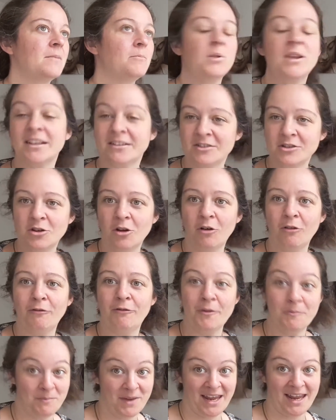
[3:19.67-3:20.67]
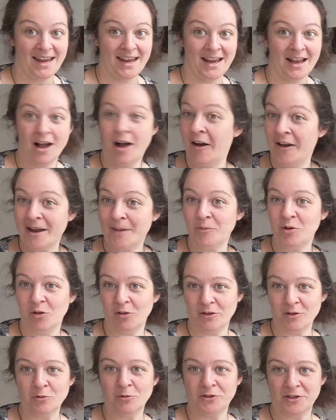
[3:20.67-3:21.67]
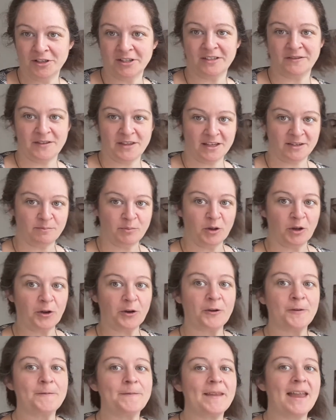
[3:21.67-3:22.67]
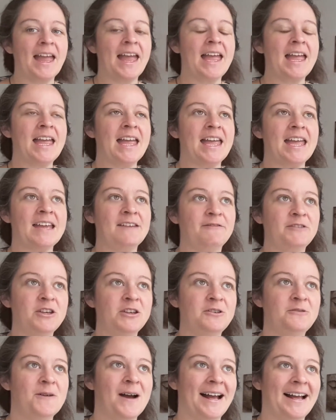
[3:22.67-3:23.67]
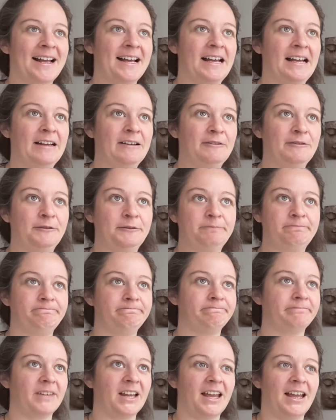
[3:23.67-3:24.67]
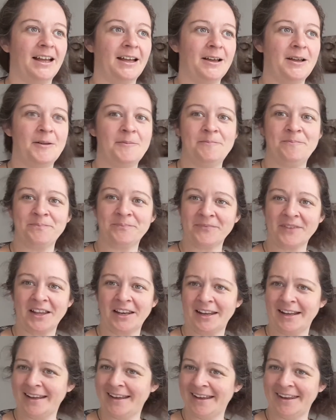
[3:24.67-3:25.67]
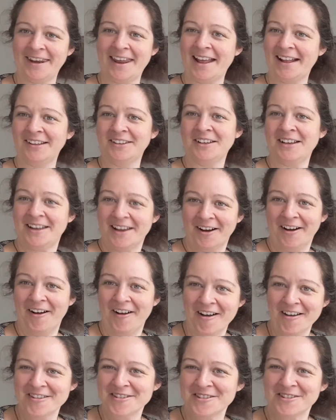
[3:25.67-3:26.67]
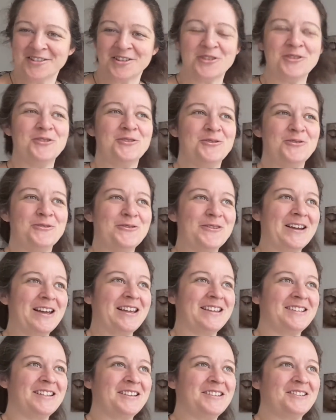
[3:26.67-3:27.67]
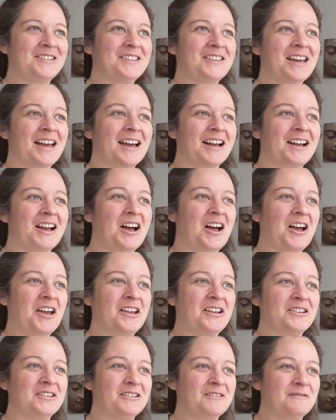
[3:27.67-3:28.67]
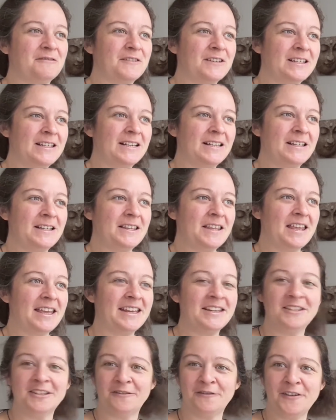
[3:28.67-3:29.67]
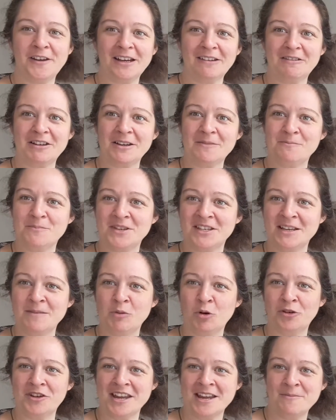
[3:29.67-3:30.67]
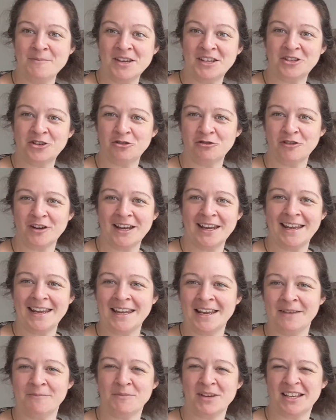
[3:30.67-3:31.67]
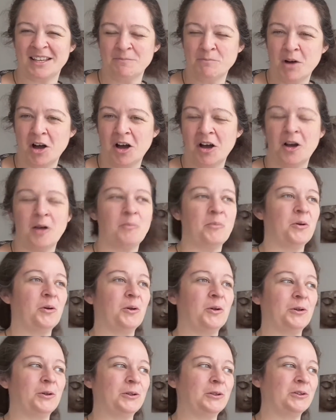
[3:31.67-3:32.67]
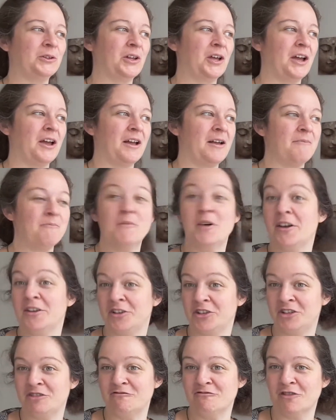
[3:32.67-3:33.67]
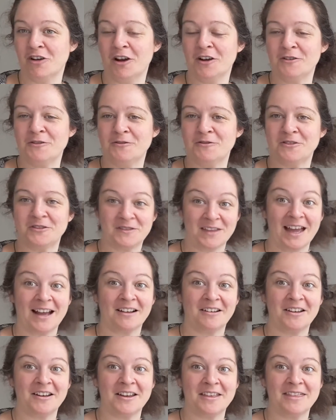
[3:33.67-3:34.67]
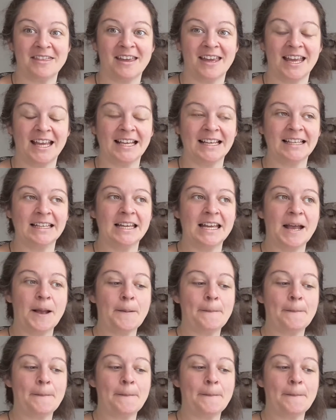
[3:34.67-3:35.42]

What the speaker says: But it's not for me. I am not the audience for this book. If you have an elderly aunt who is into that kind of interfering busybody mystery, Mrs. Marple, Murder, She Wrote, that kind of thing,